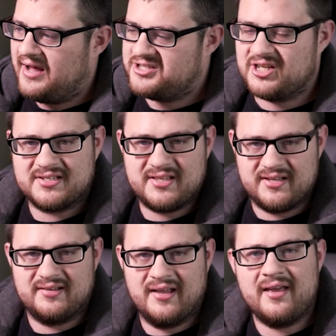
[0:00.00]
just
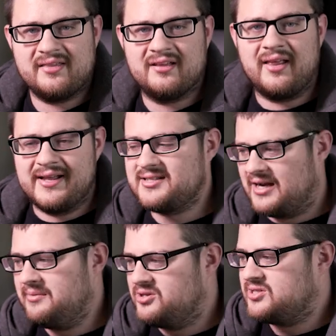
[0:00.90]
the lights
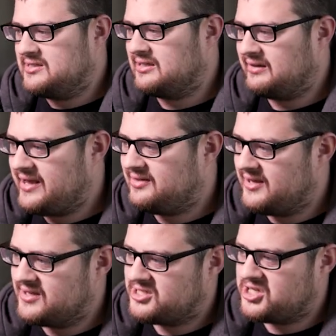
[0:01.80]
that I'm using to light
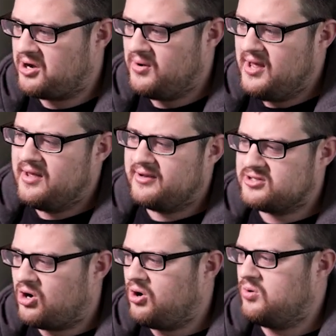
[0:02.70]
this. So
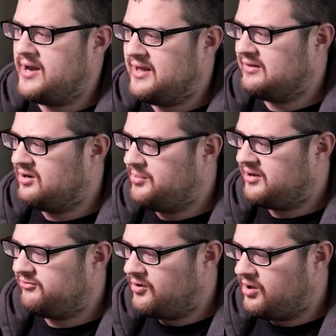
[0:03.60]
there's already a little bit
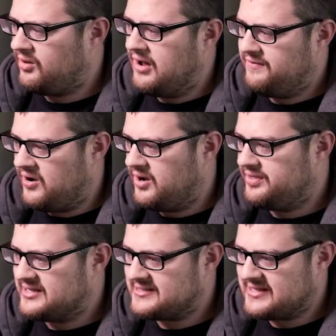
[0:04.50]
of fall off
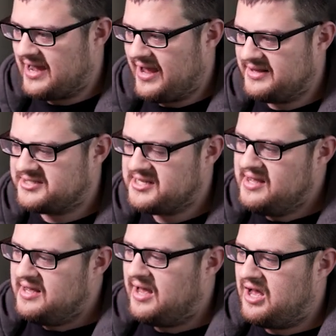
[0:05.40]
on the sides.
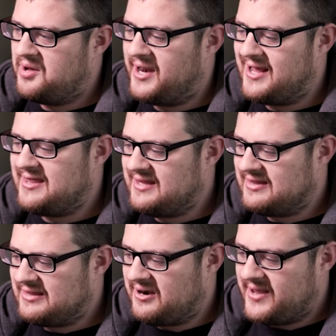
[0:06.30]
And I think
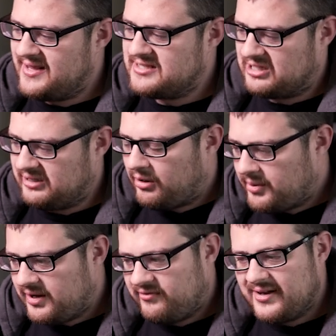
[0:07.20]
that there is a little
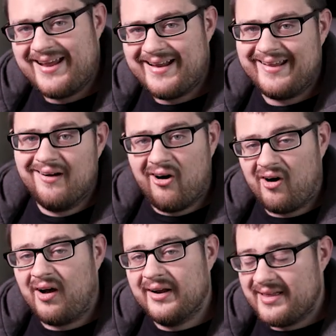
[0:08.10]
bit of vignetting
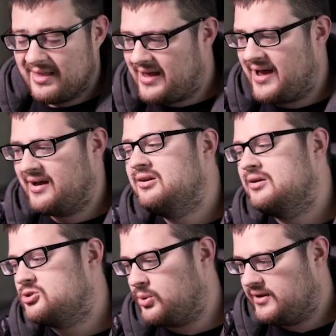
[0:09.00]
on that
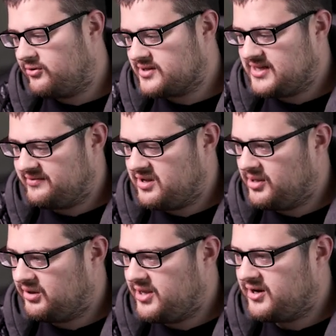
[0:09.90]
24 to 70
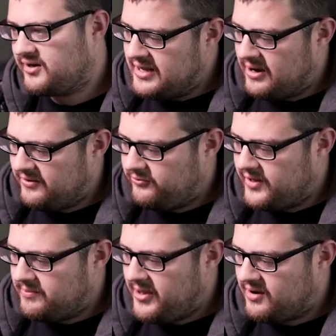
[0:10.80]
millimeter. Now, if we
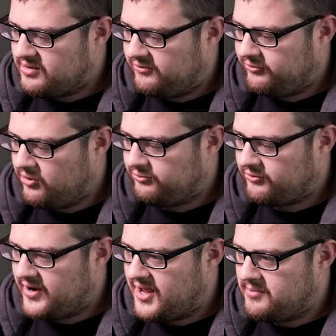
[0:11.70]
compare the full
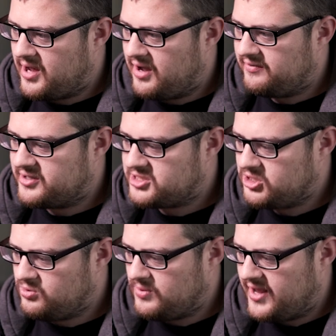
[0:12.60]
frame of the
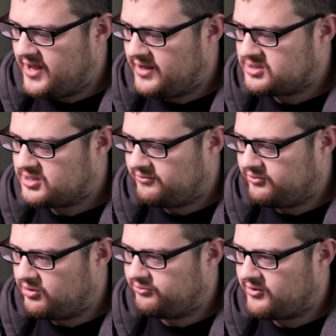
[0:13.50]
Sirui to the
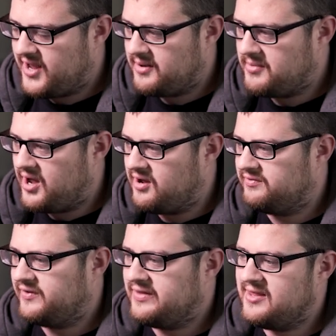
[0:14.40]
full frame
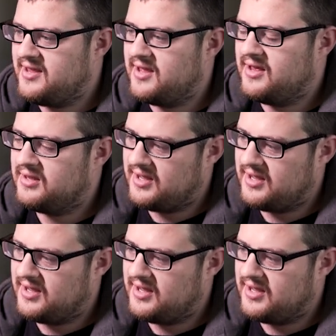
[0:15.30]
of the